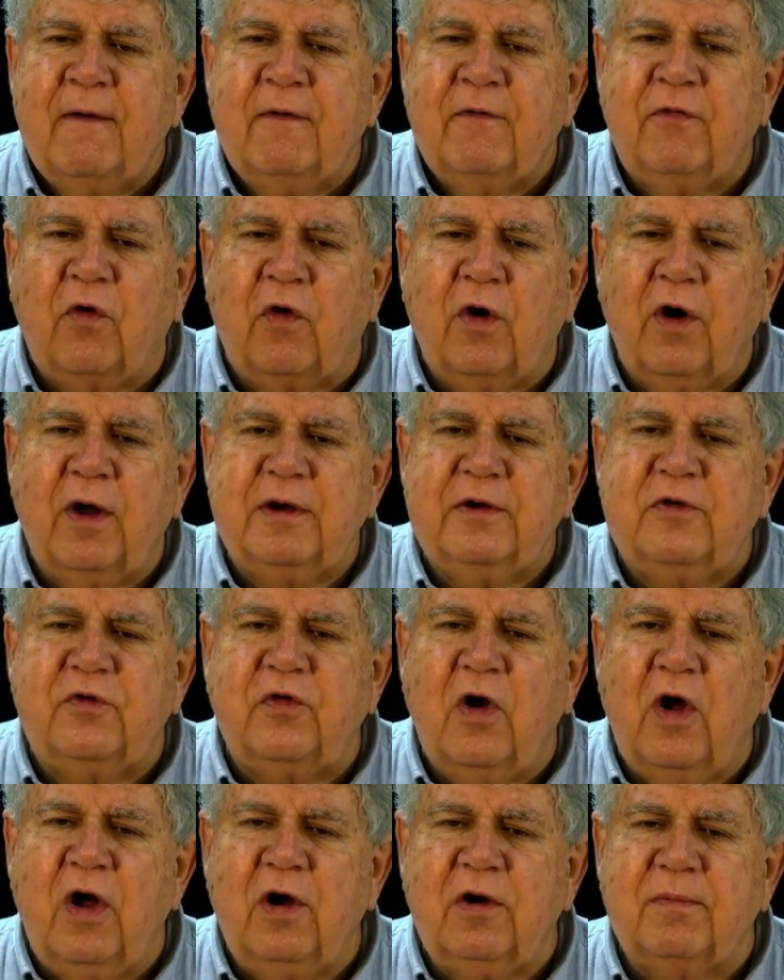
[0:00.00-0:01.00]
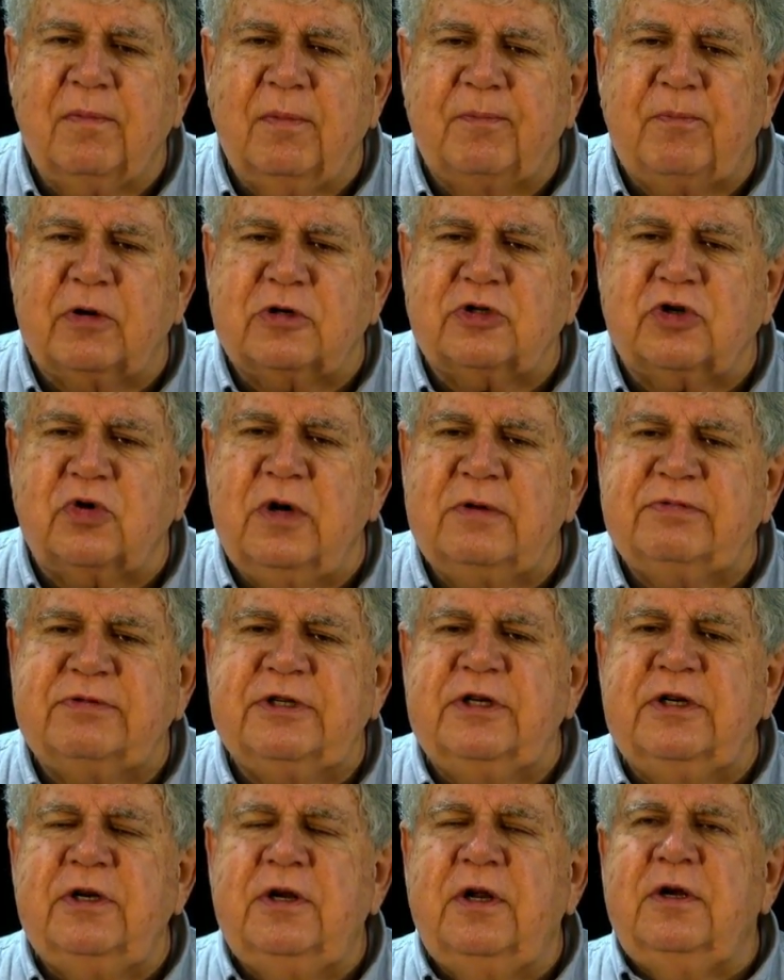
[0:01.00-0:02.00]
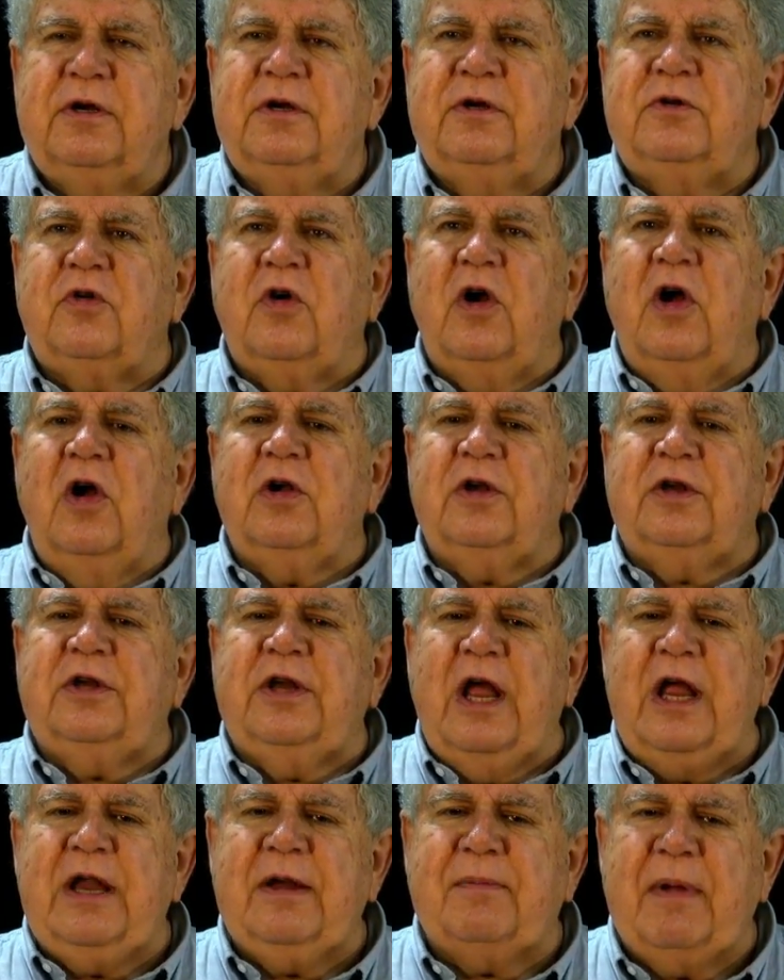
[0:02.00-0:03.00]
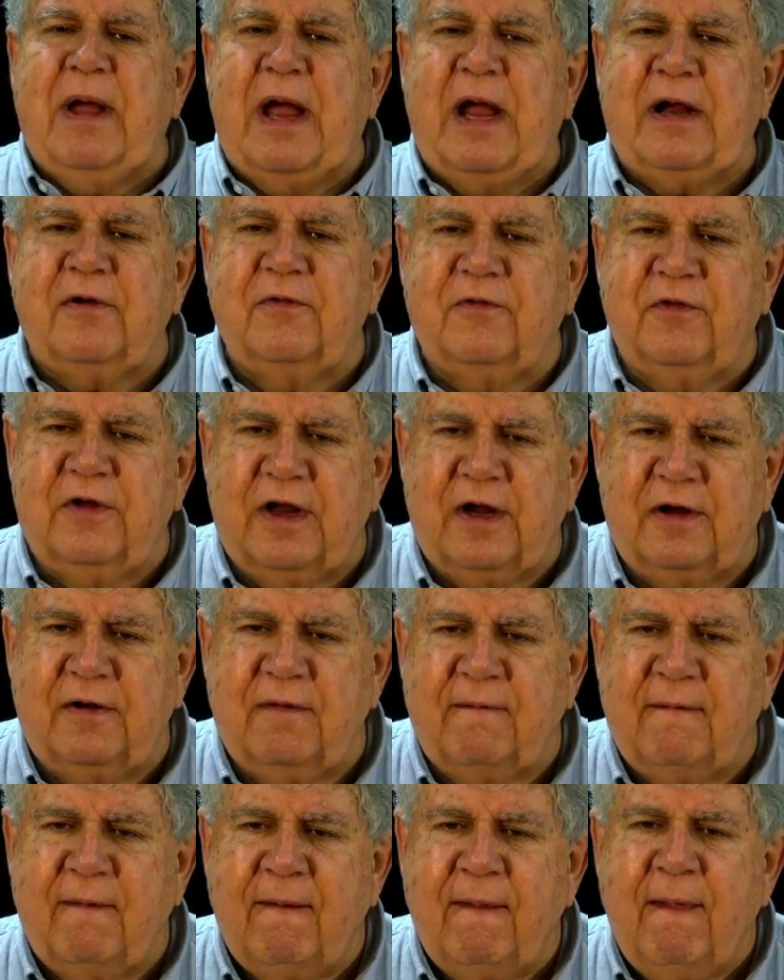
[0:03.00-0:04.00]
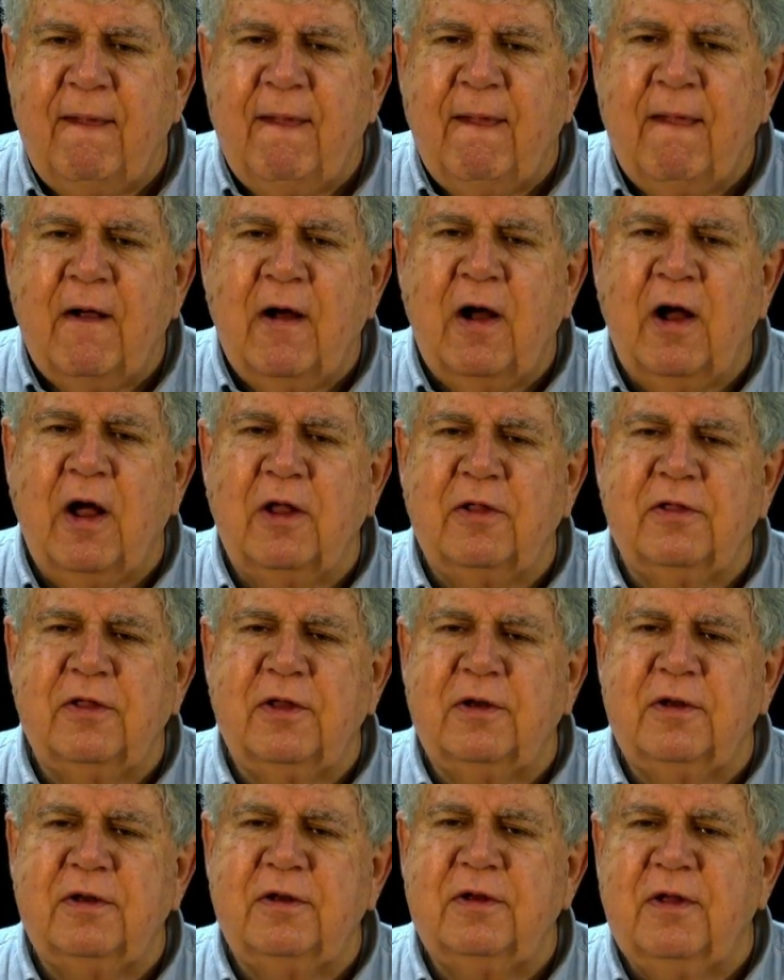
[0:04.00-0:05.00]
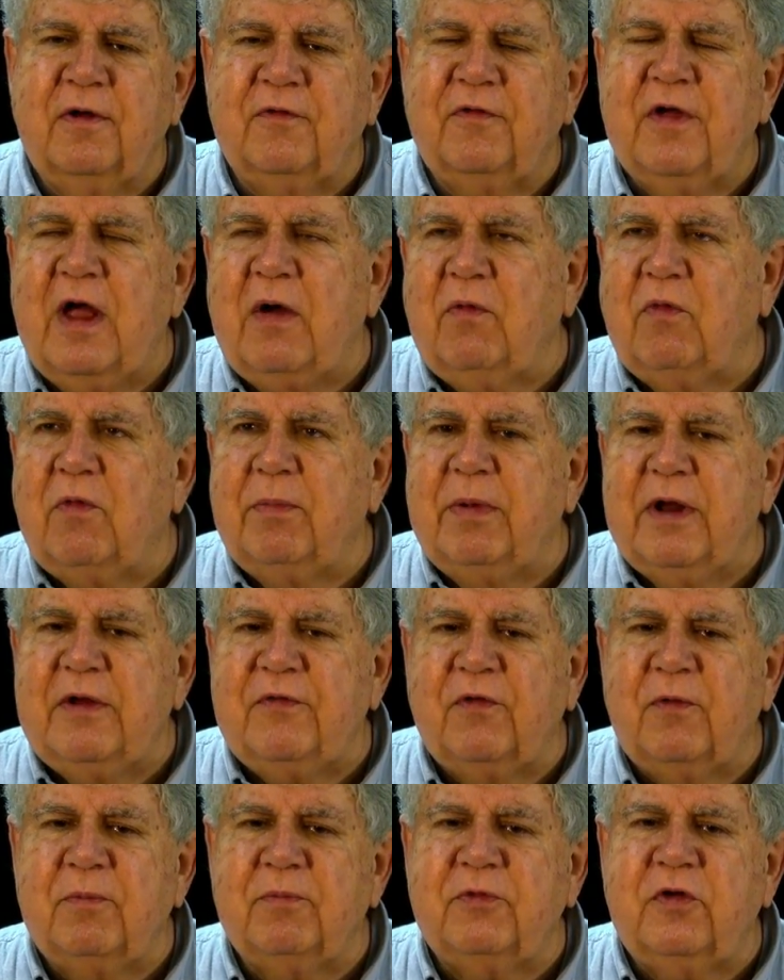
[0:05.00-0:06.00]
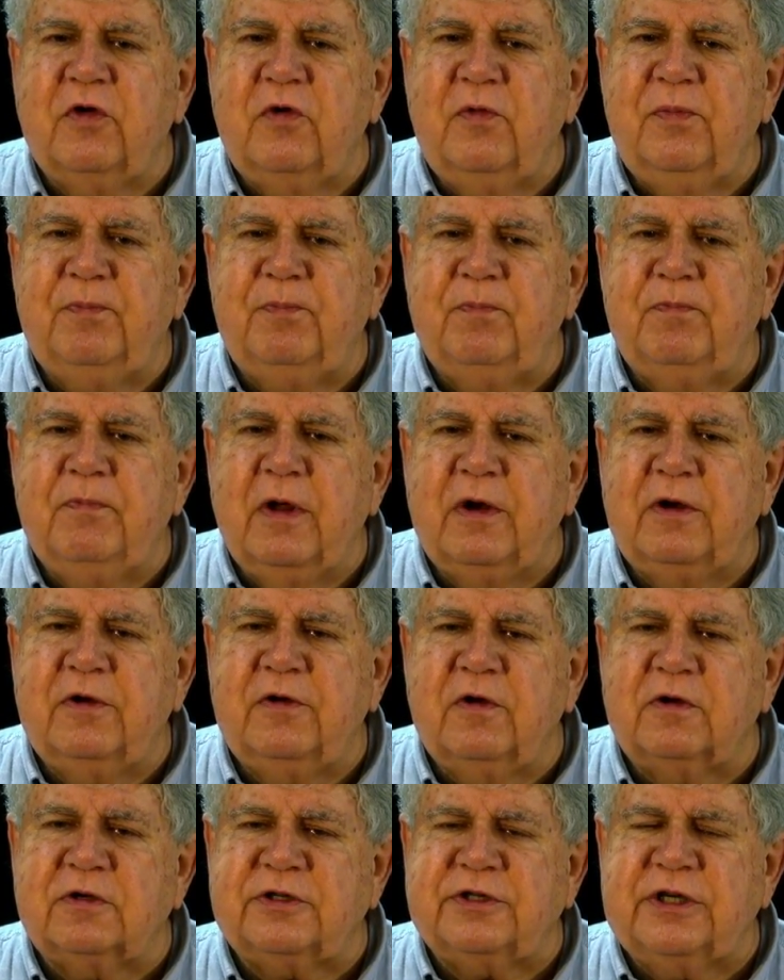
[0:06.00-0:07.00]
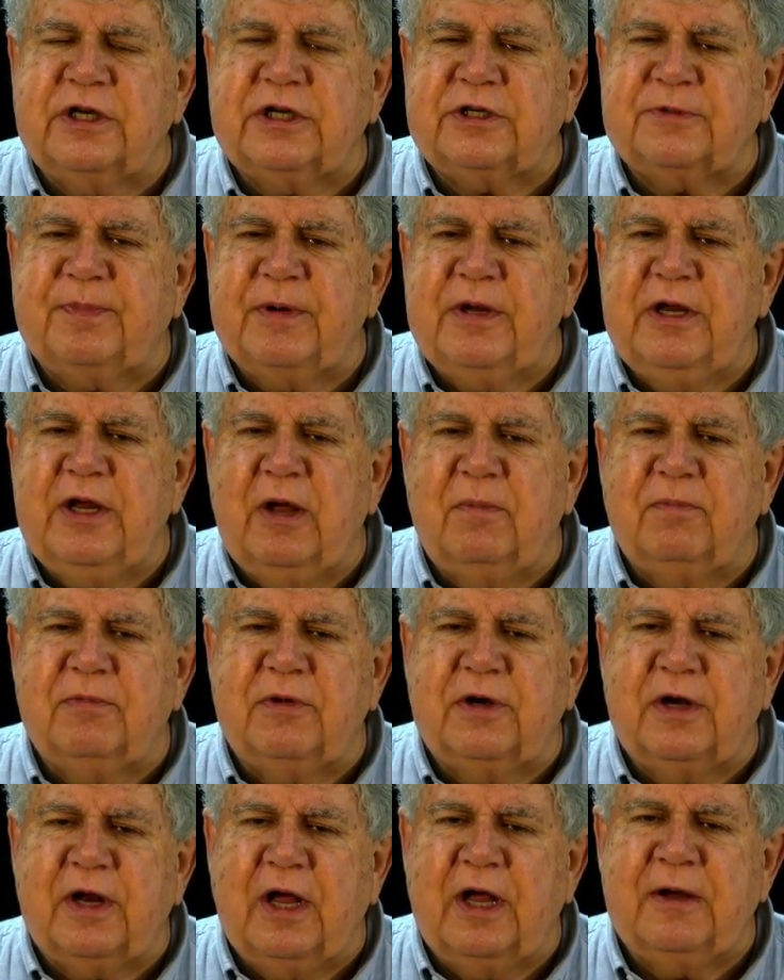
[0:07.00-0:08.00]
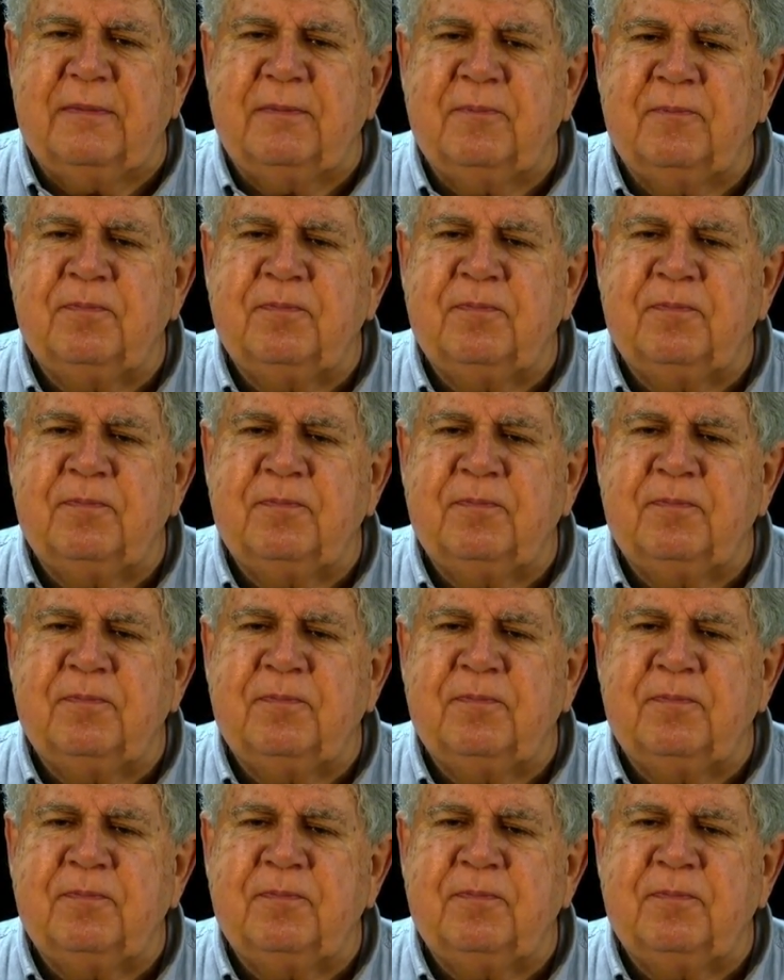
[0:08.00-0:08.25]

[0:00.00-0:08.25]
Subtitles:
for a prescription drug take-back event. The event will be from 2 until 6 p.m. today.